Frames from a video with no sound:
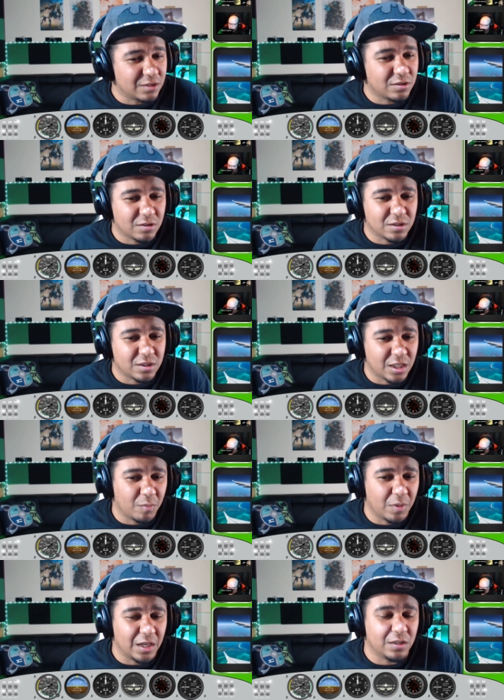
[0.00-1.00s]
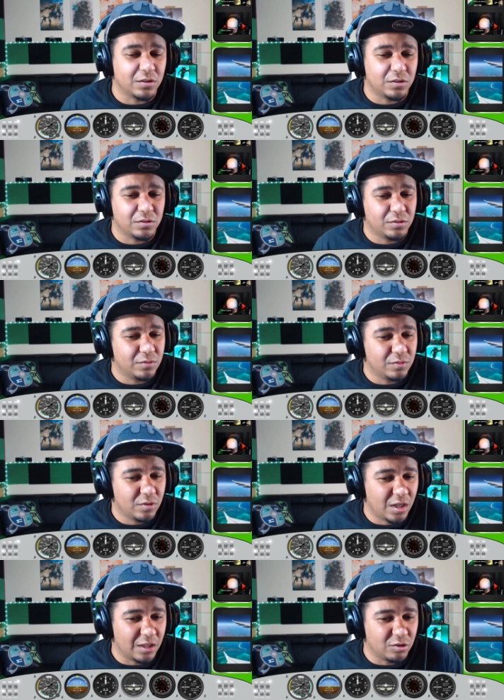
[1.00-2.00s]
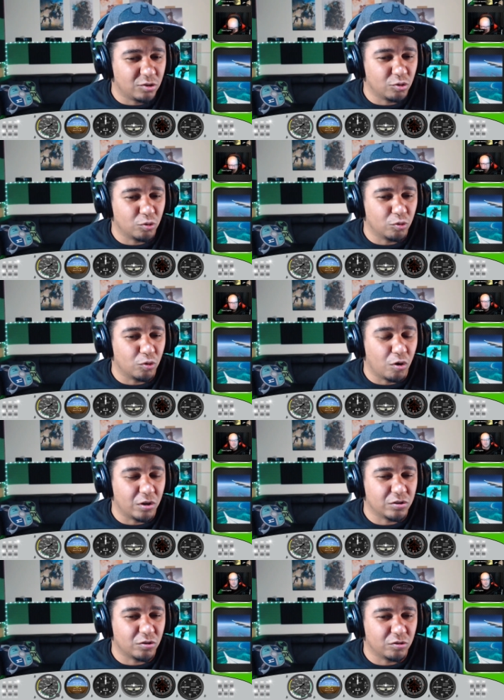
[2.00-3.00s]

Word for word: They're just giving a chance to the CMA